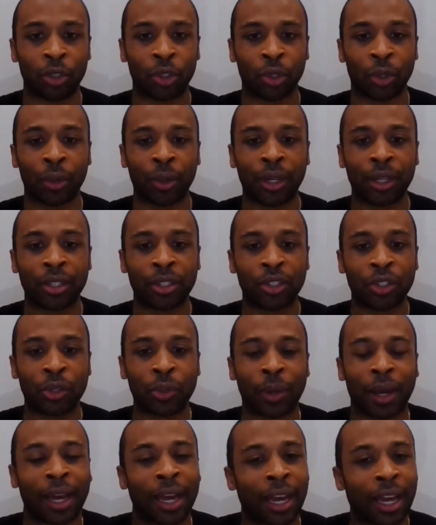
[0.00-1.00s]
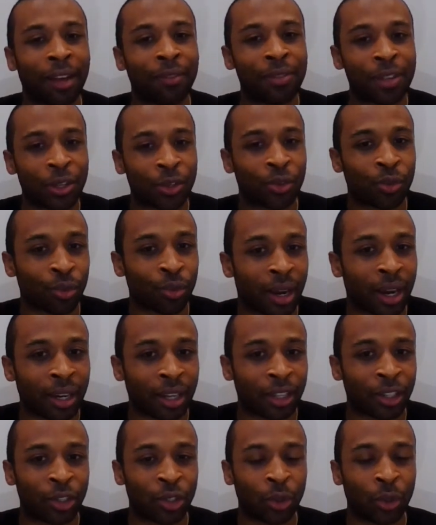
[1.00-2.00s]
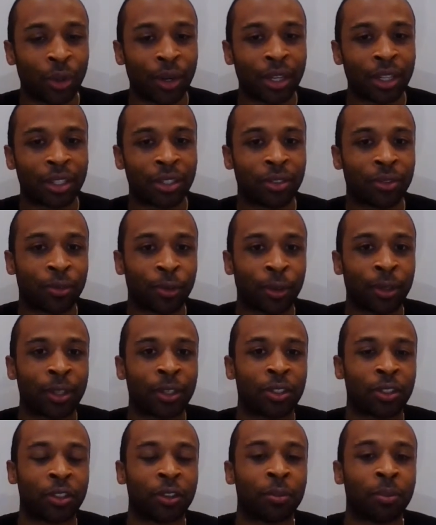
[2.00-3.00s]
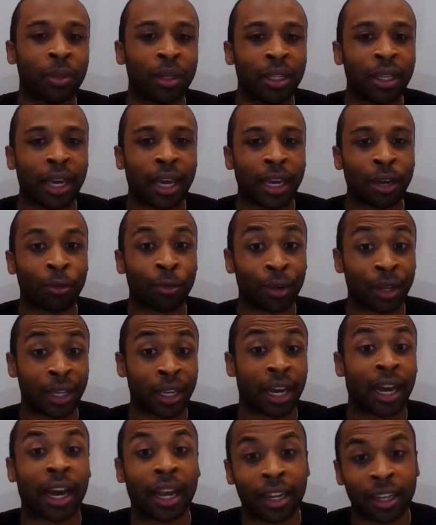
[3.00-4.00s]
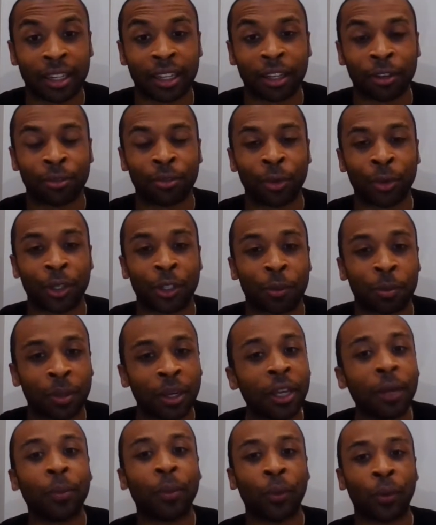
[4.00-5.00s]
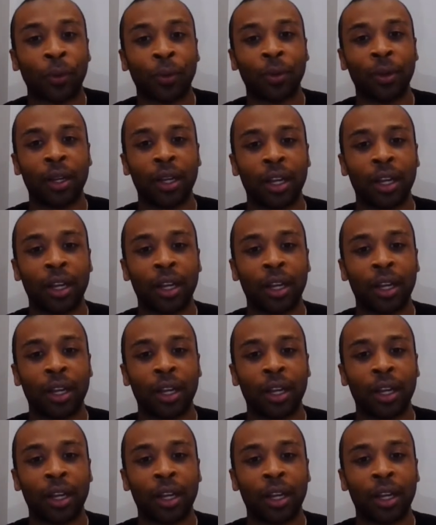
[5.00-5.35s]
joyous to have this ready, joyous for this to be a reality for his people.